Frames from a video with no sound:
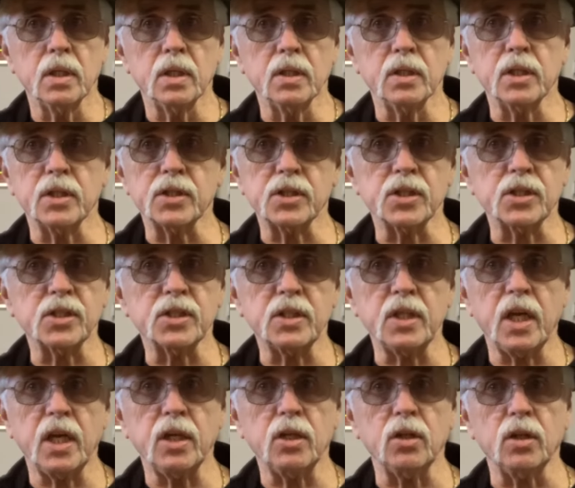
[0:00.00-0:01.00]
The
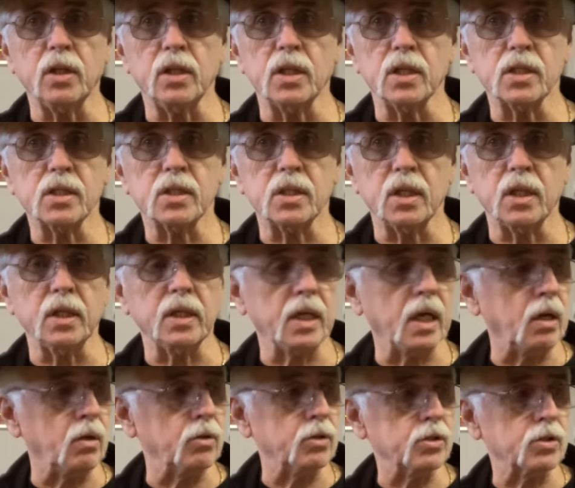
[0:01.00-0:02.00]
sustain on this thing
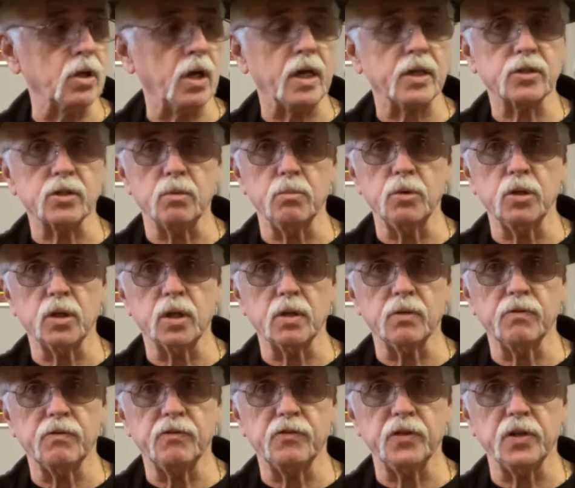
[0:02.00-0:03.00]
now is awesome. You
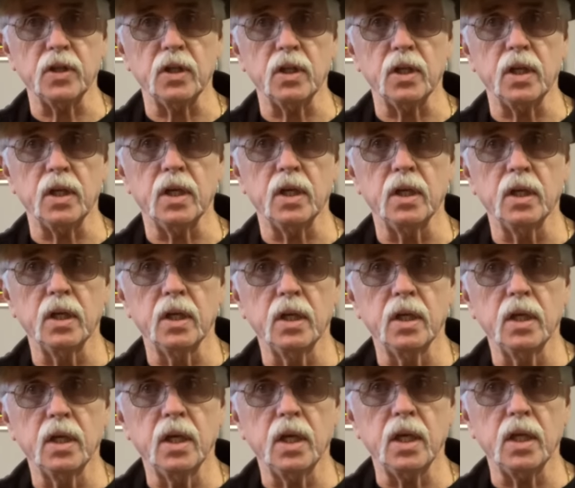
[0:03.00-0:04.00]
can feel it
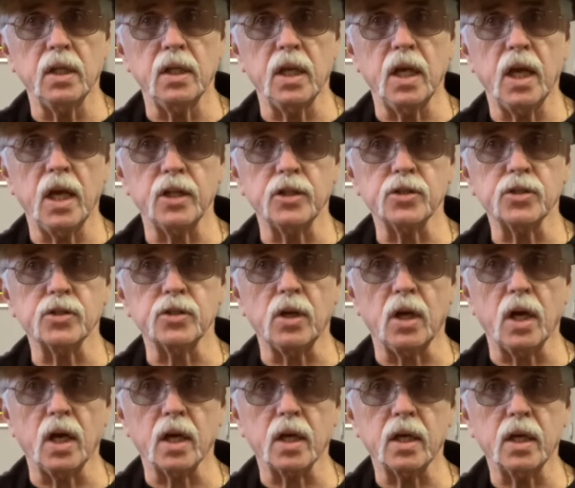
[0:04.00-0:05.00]
in the
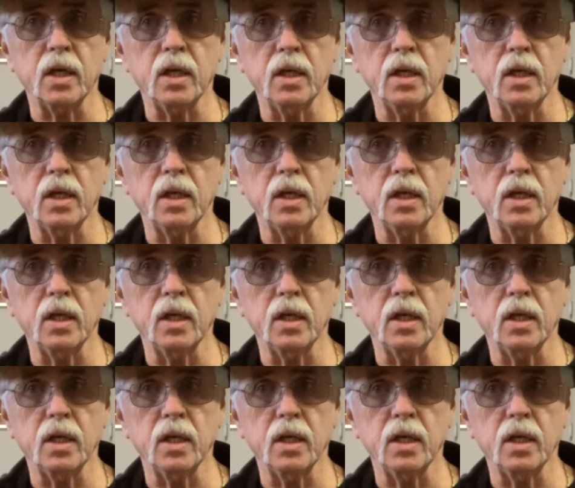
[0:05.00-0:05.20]
headstock.